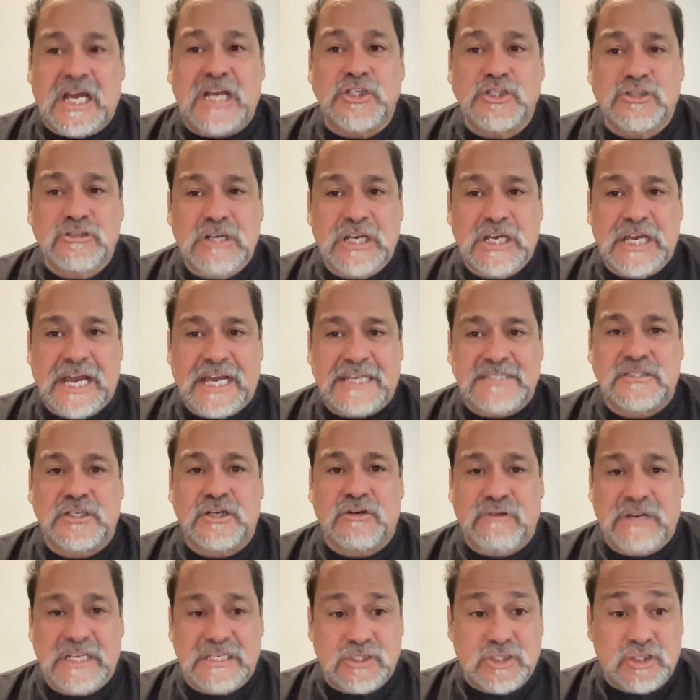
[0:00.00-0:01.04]
country has a
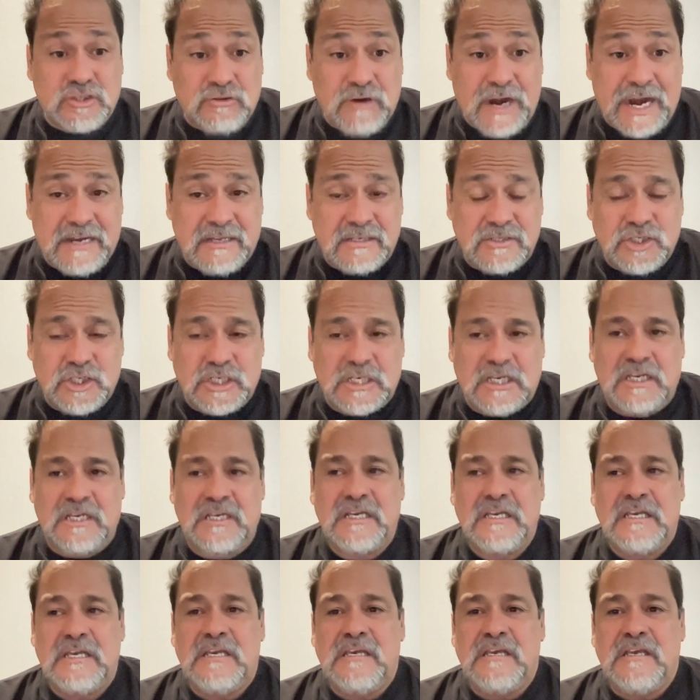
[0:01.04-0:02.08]
great
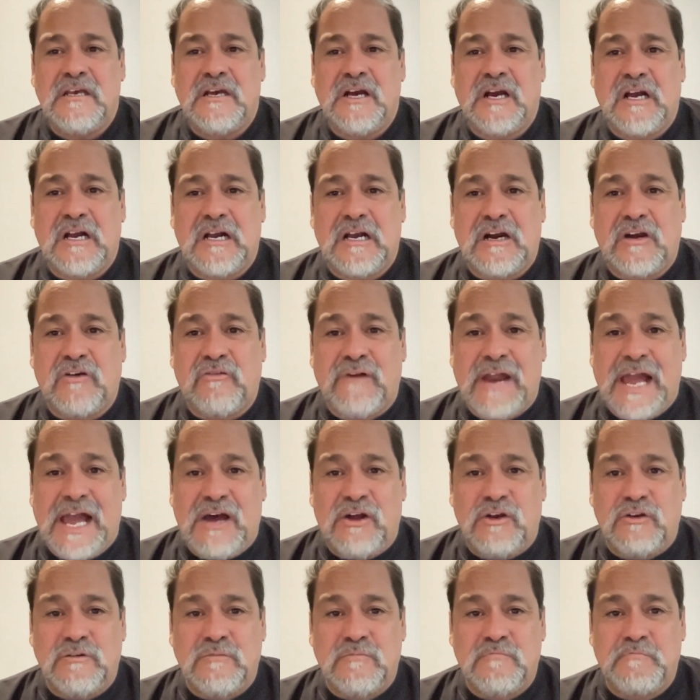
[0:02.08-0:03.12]
strategy
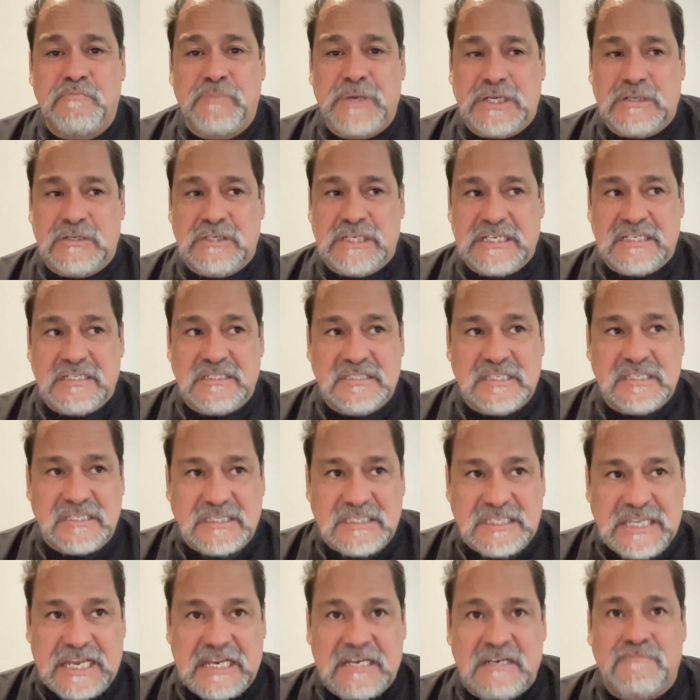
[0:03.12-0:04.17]
around building
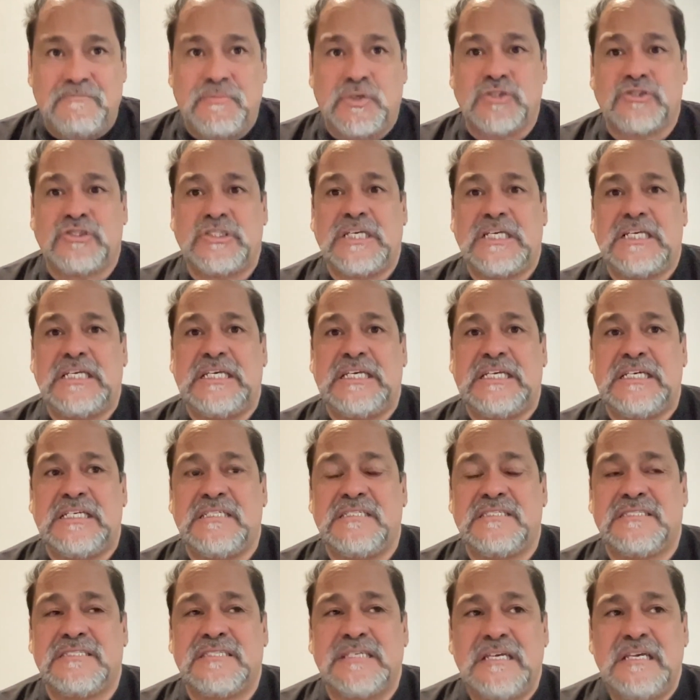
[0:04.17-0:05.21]
sustainable
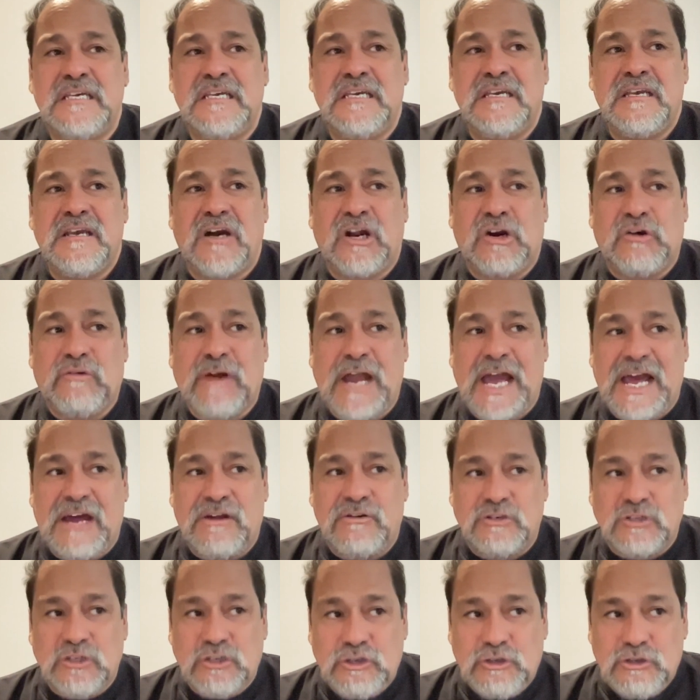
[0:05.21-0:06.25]
cities,
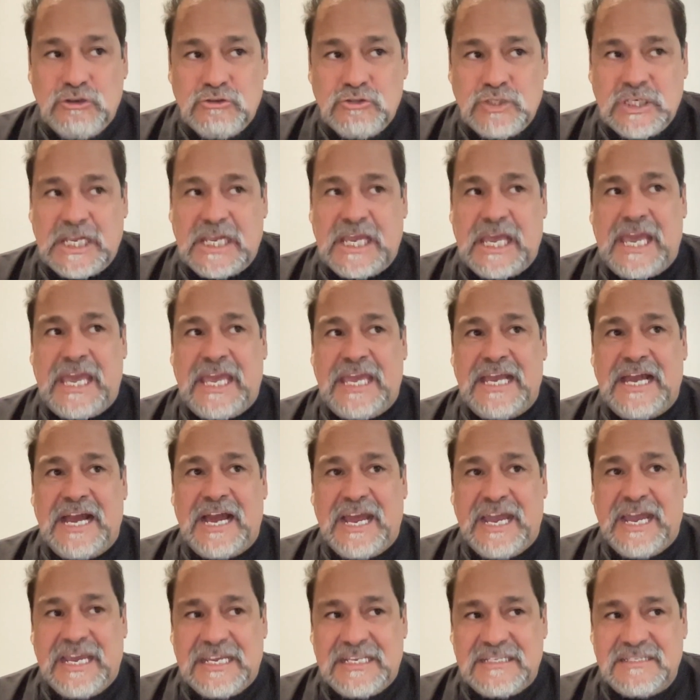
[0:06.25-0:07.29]
around using
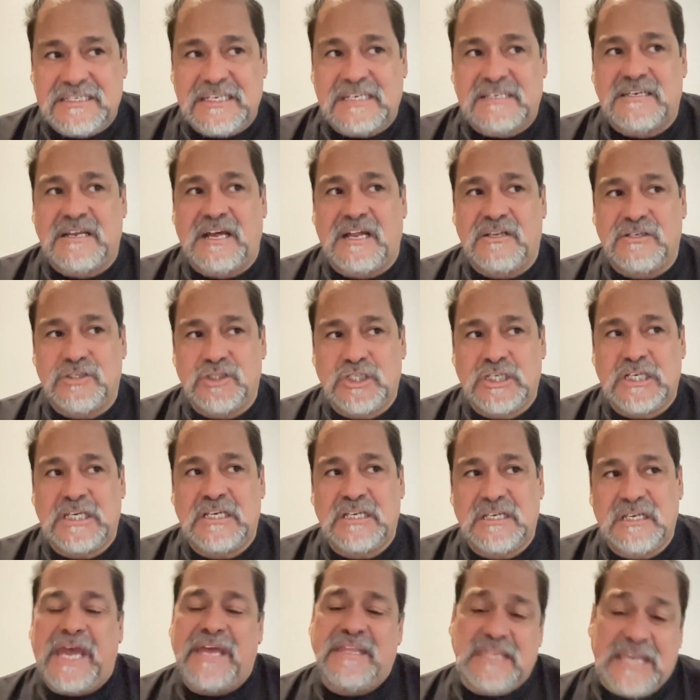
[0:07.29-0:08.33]
AI and
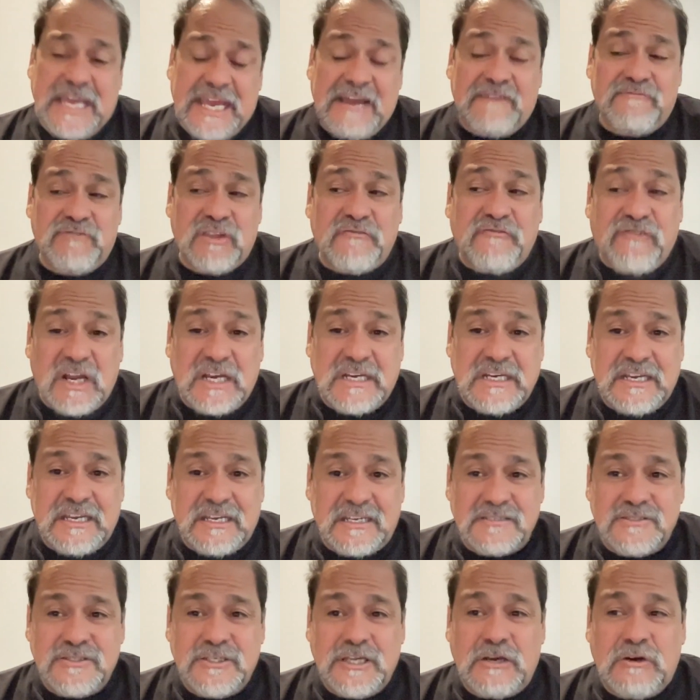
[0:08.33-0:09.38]
technology, and they have the
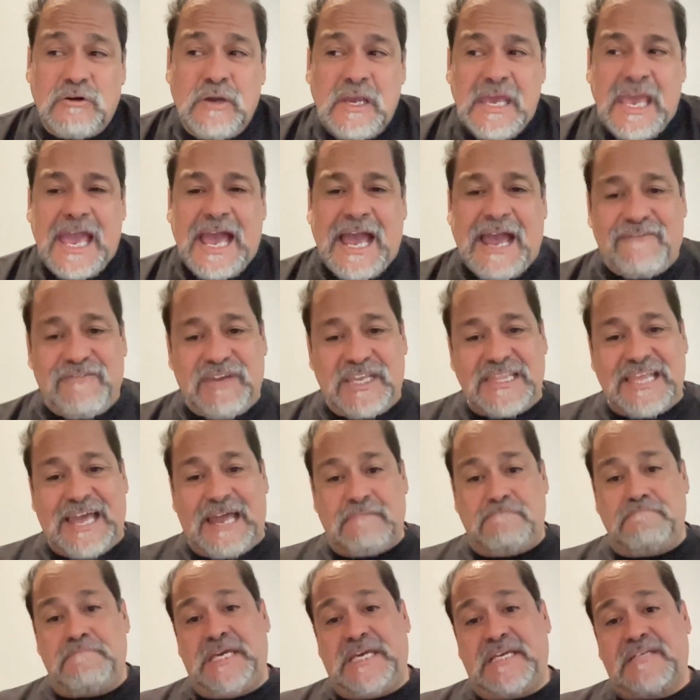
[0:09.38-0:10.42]
funding. So having
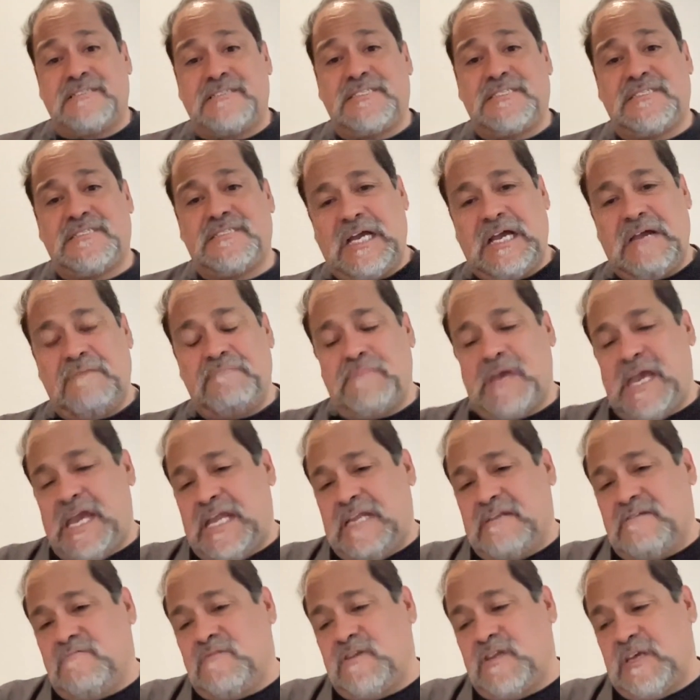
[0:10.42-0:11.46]
that mix,
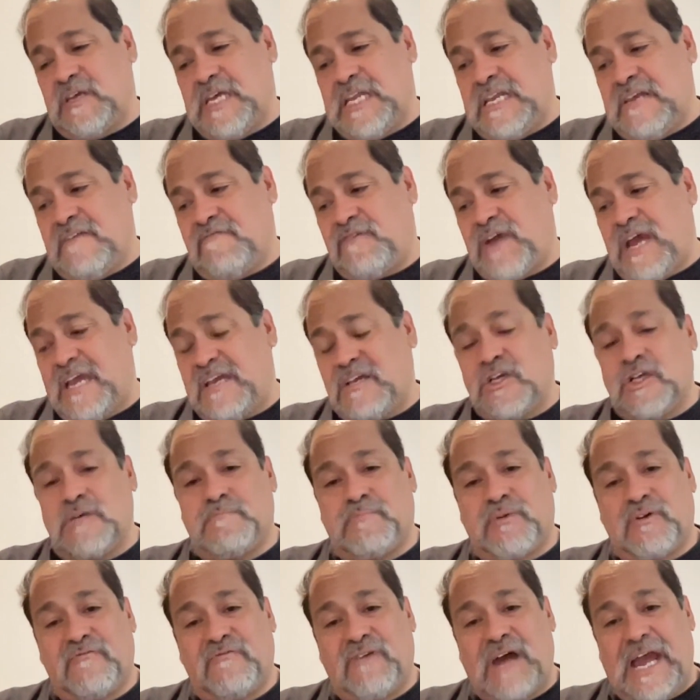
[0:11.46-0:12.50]
and if I
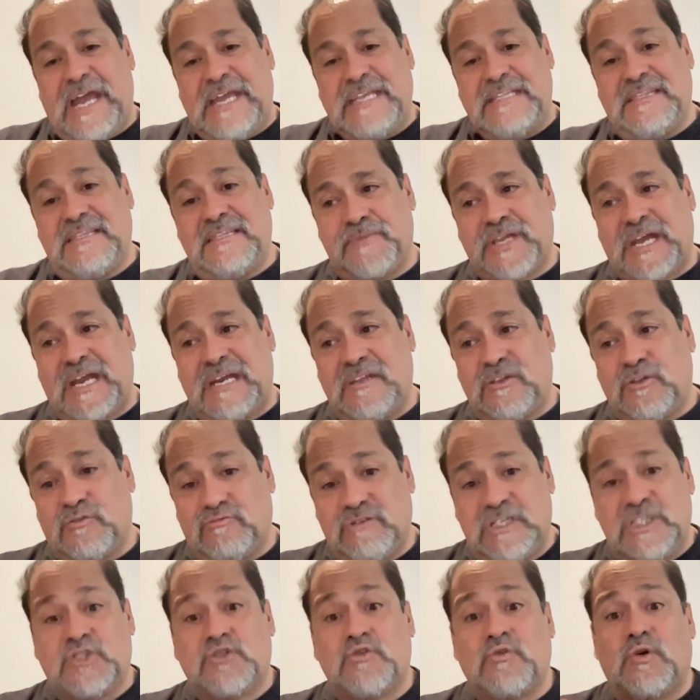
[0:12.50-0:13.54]
could provide kind of the
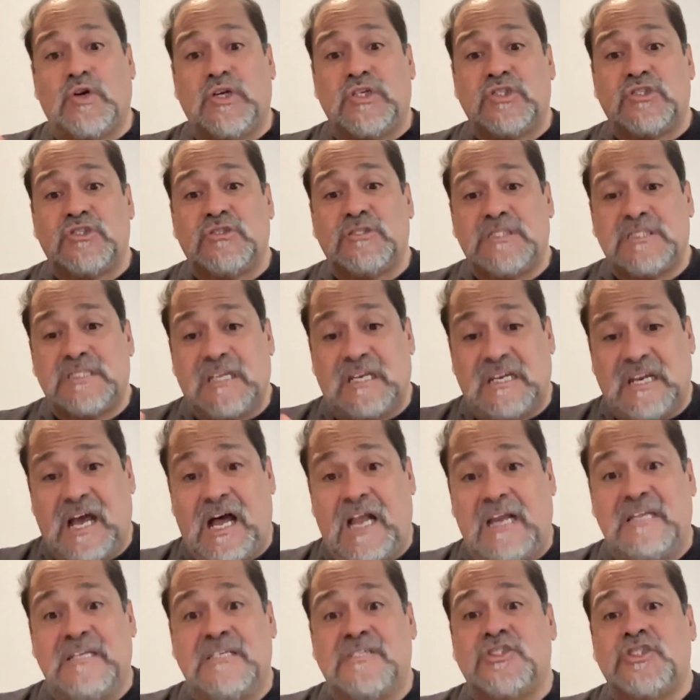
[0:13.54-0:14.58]
resource, the
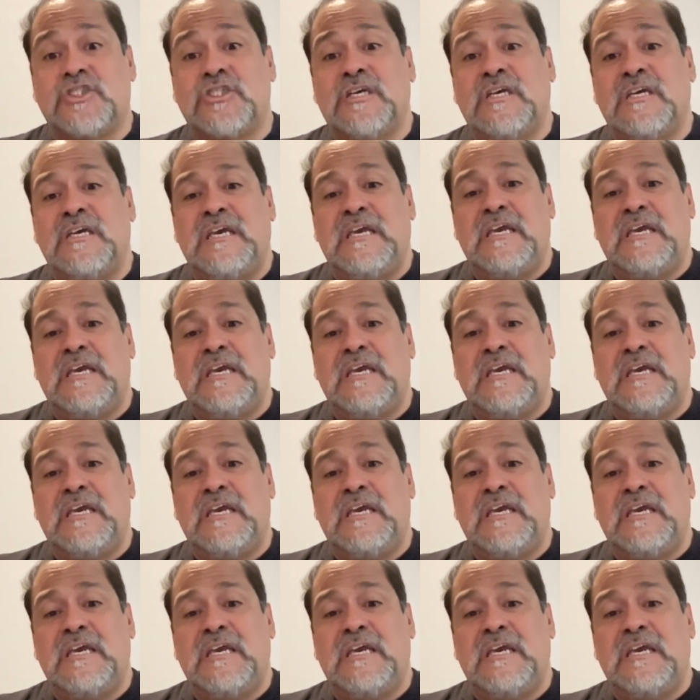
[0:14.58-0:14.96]
knowledge,